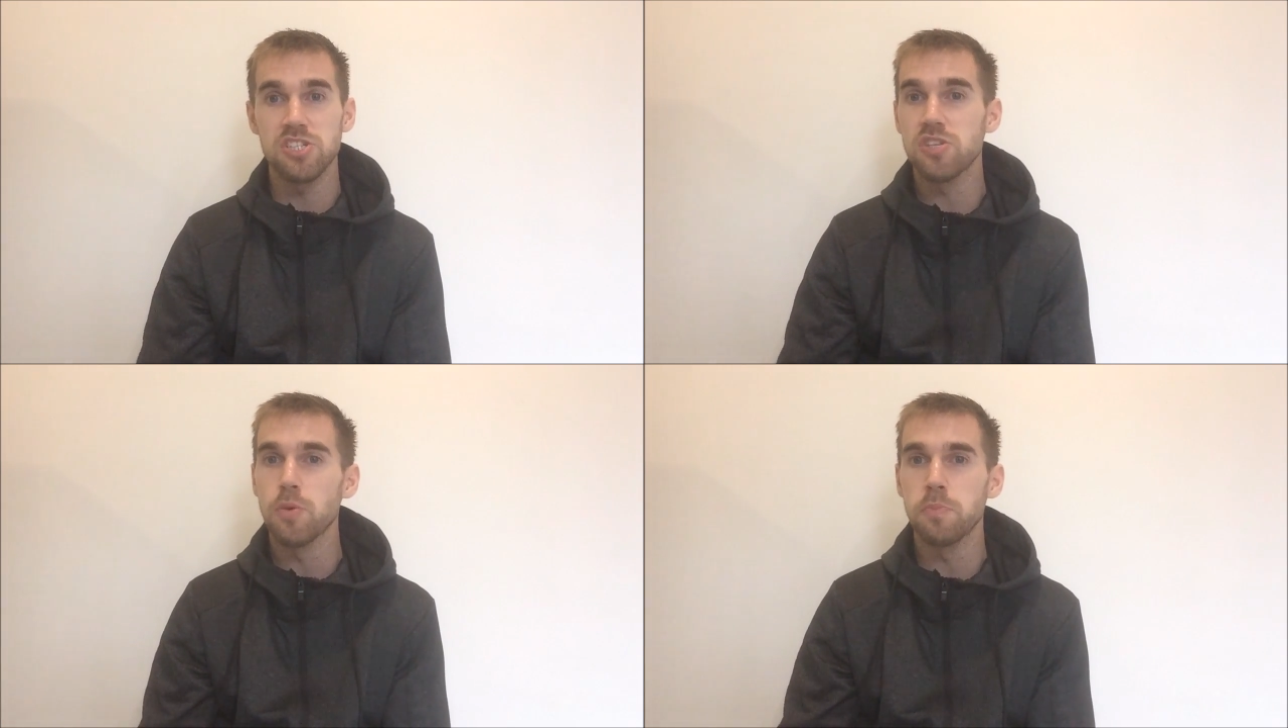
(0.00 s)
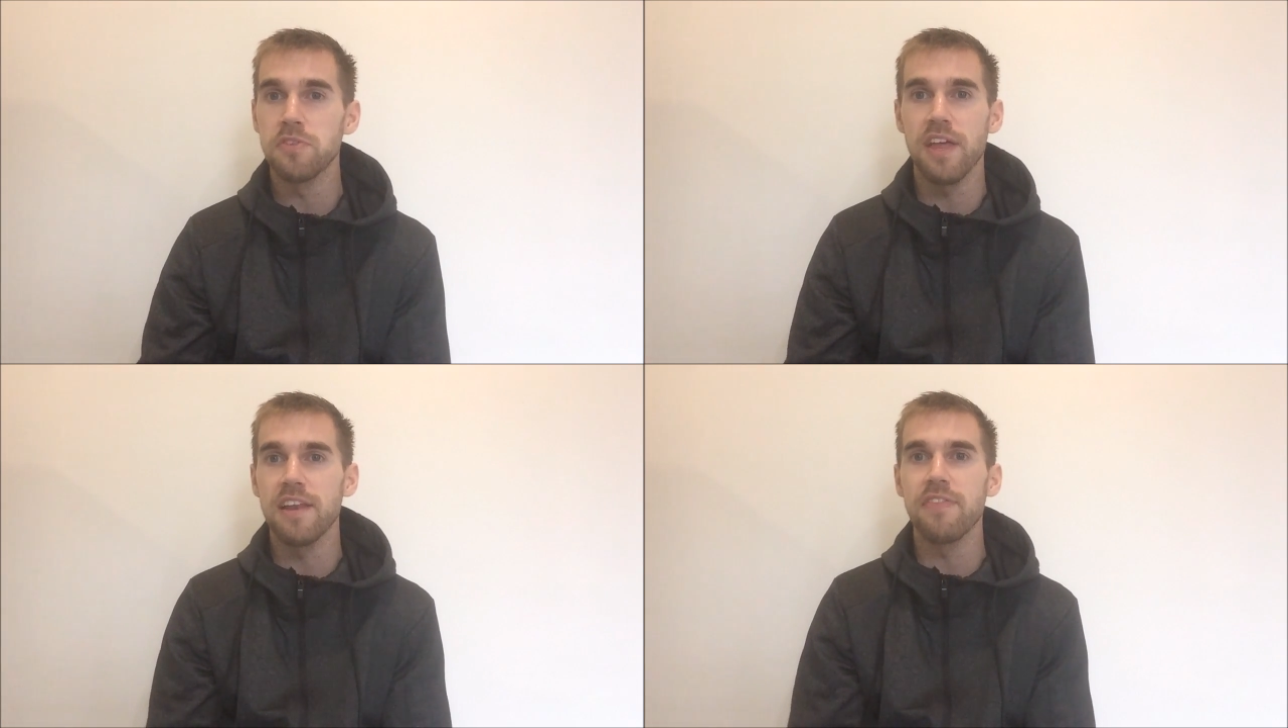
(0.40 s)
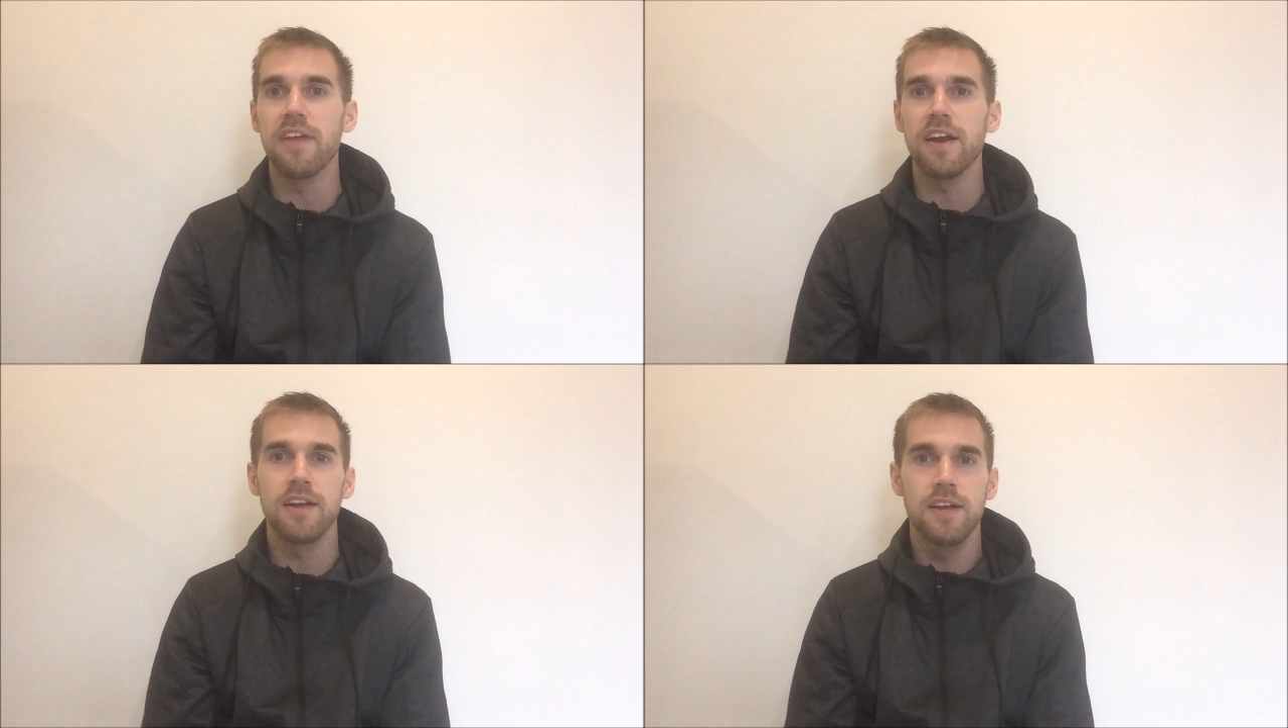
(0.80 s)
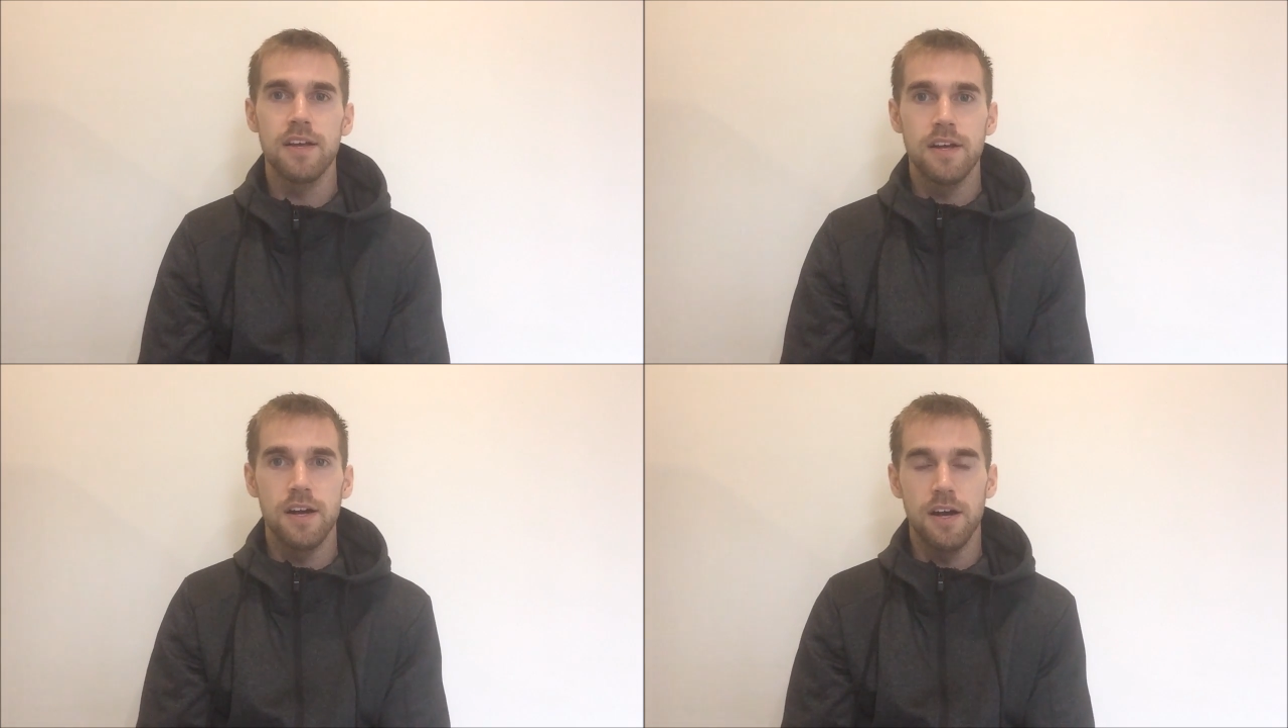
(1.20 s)
just don't put that in there.
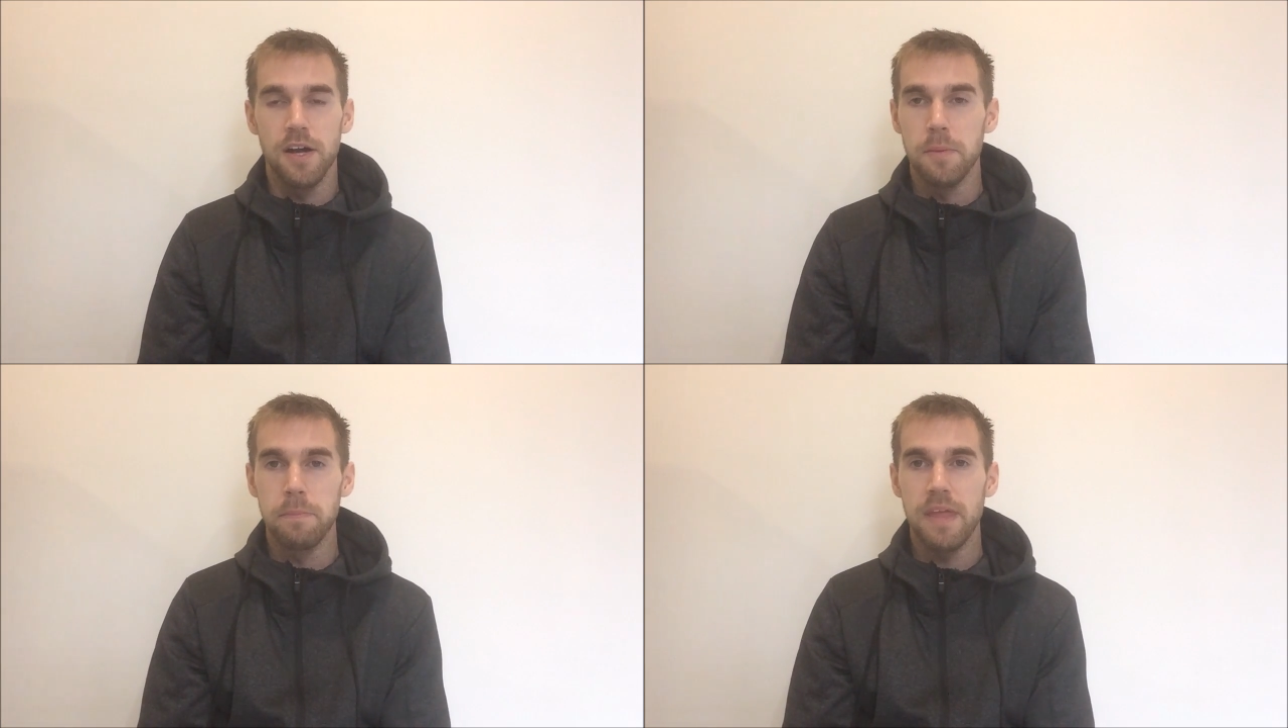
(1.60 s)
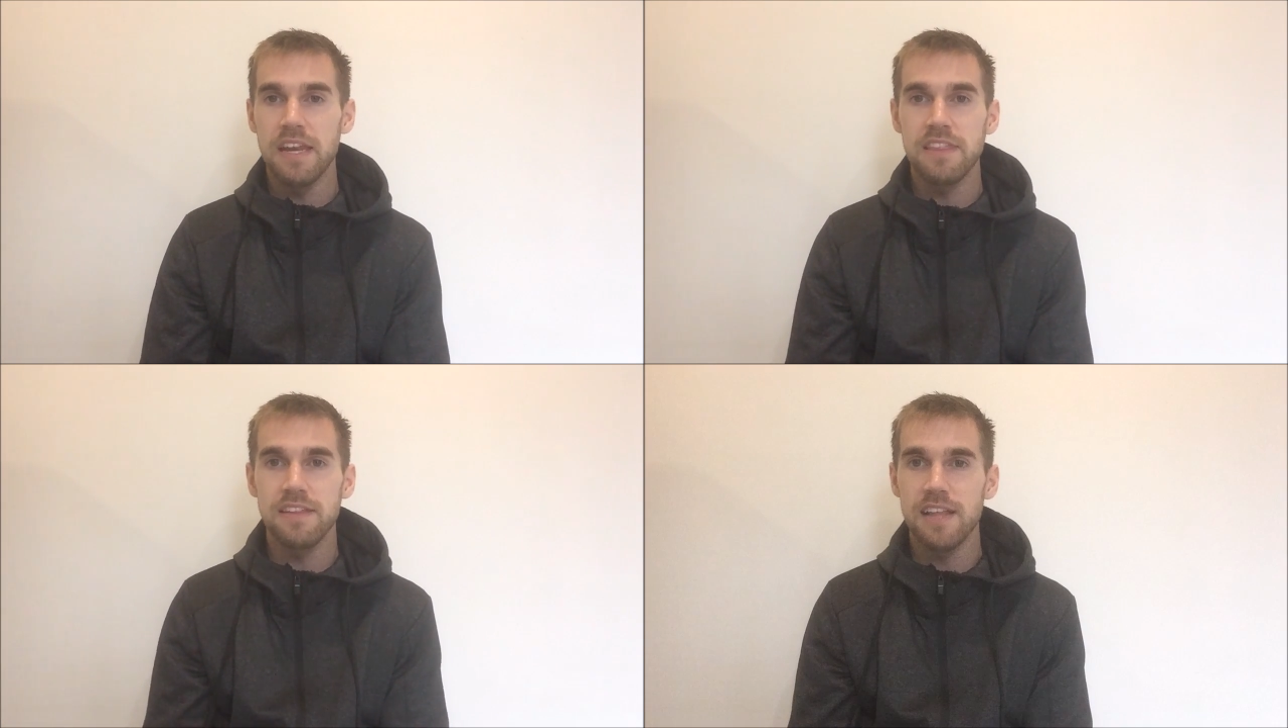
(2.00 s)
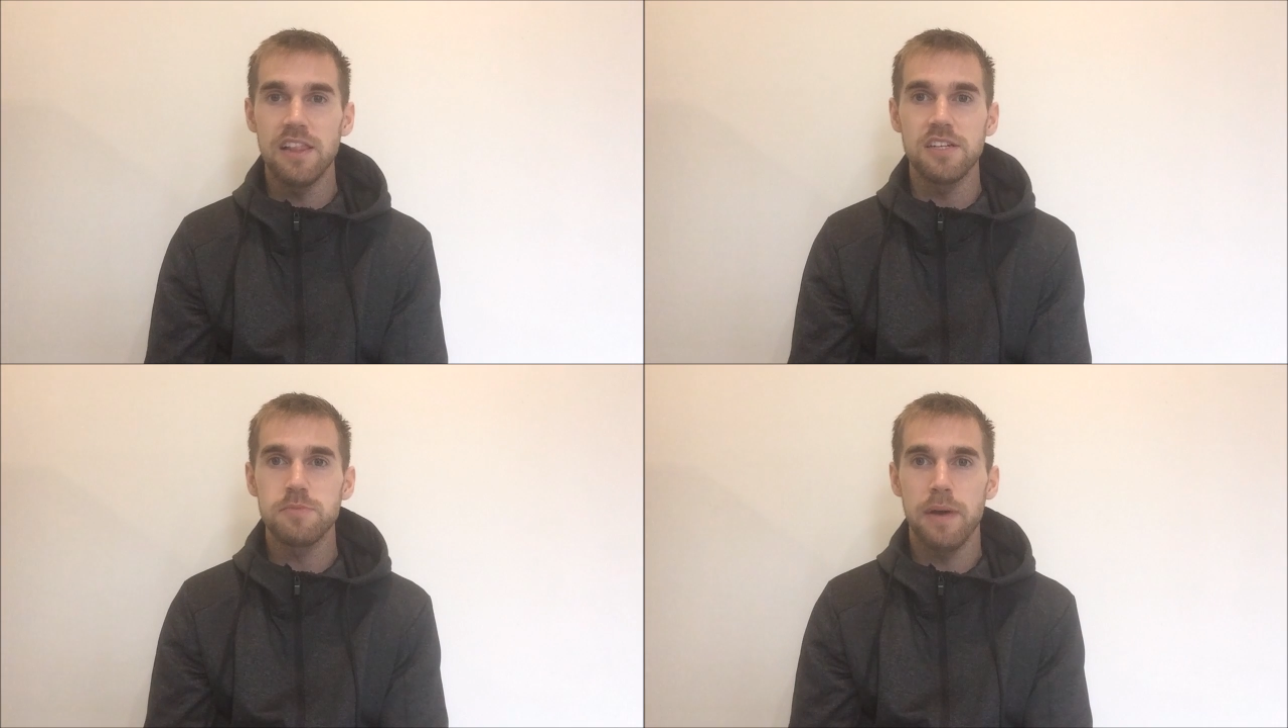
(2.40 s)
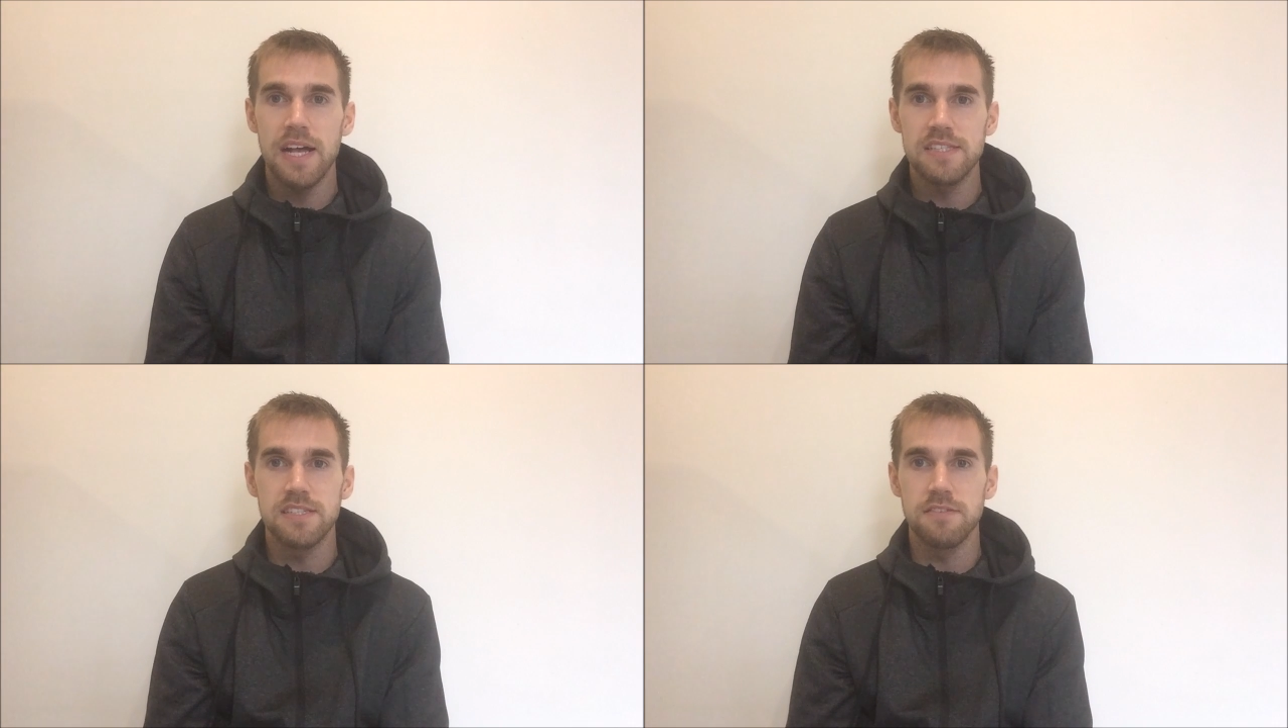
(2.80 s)
Anything that looks
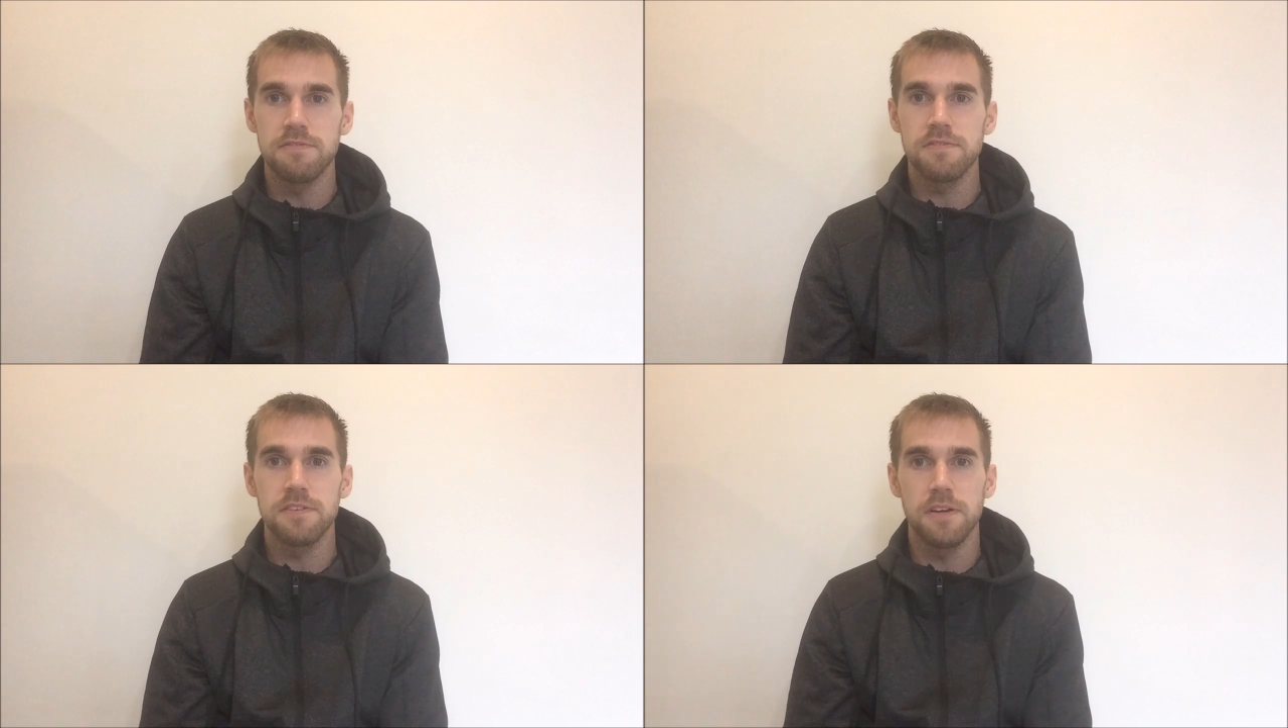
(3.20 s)
positive